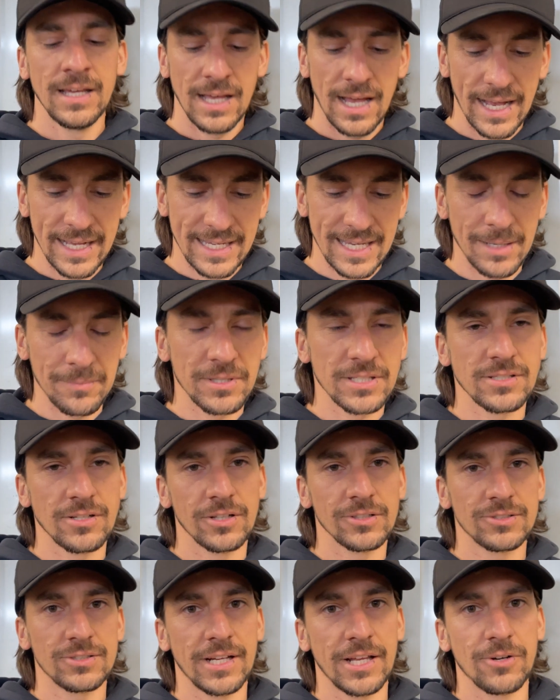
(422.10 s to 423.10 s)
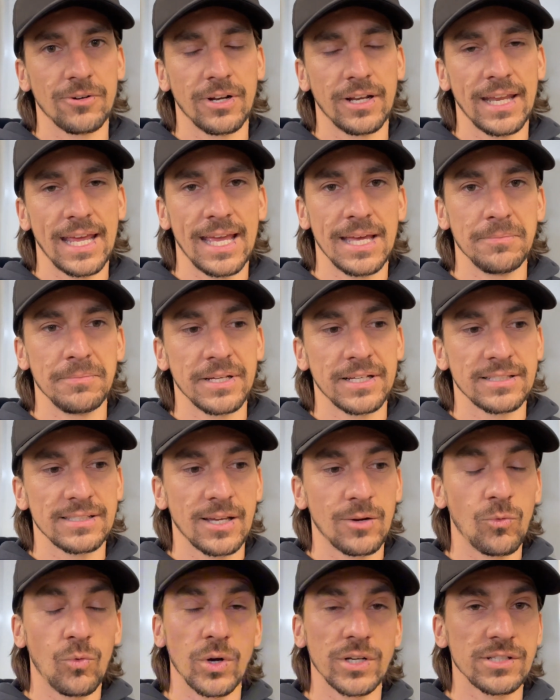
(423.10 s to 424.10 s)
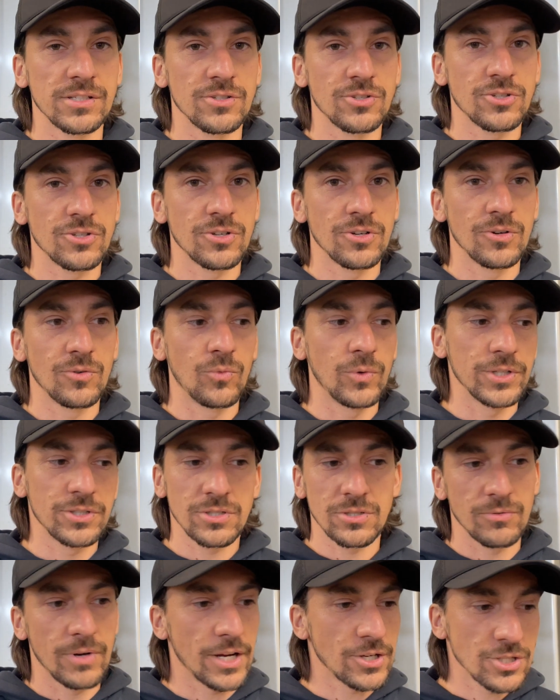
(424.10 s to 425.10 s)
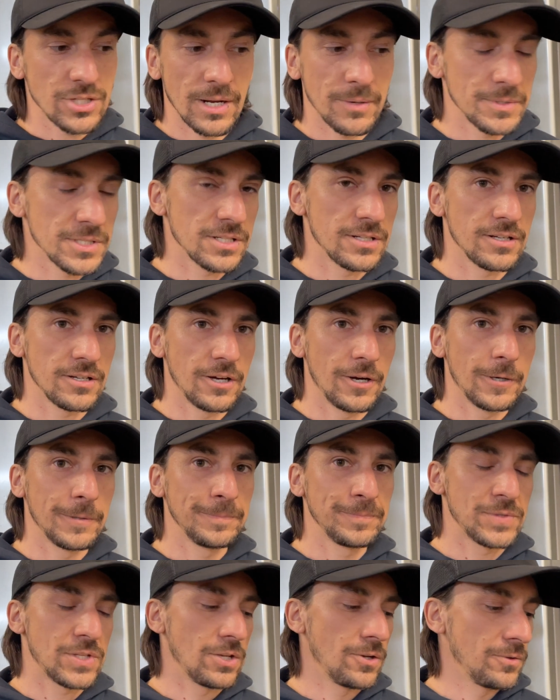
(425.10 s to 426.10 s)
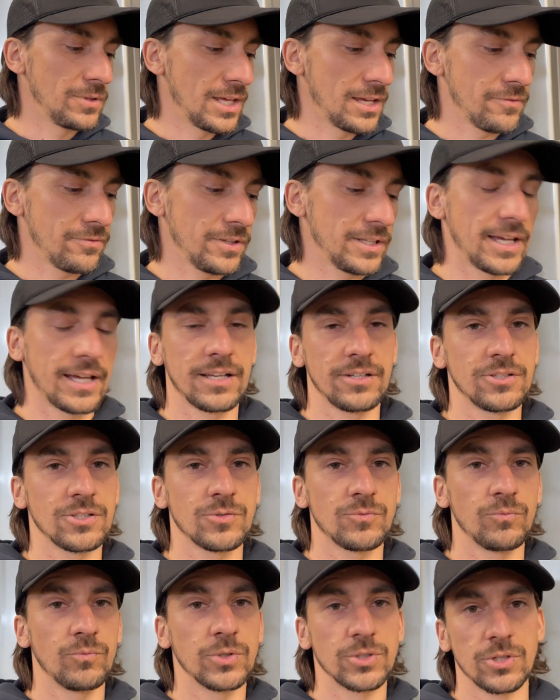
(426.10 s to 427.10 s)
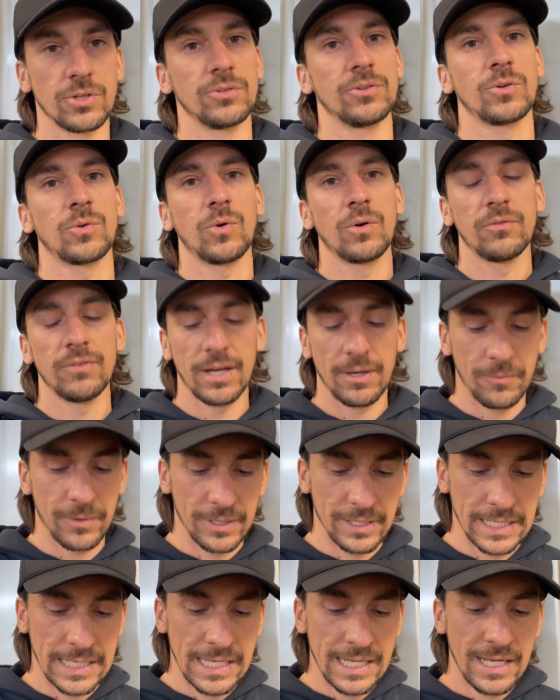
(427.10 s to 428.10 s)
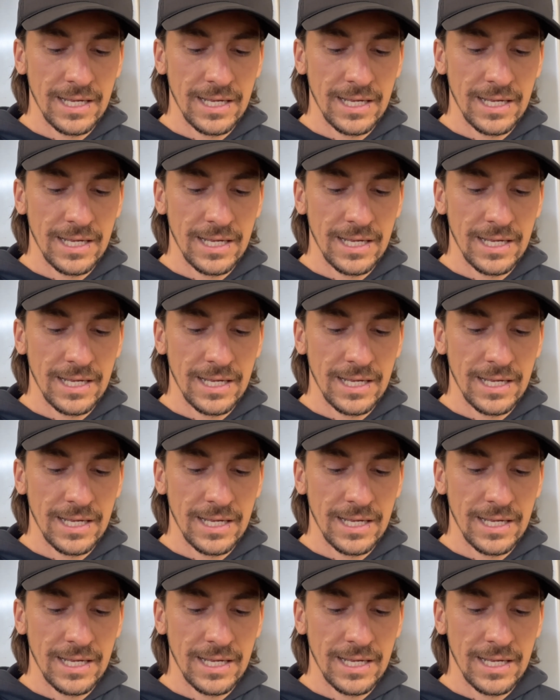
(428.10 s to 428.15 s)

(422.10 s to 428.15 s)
I kept this alternator on hand because I wasn't sure which direction I was gonna go. So thankfully I could just return the Corvette one.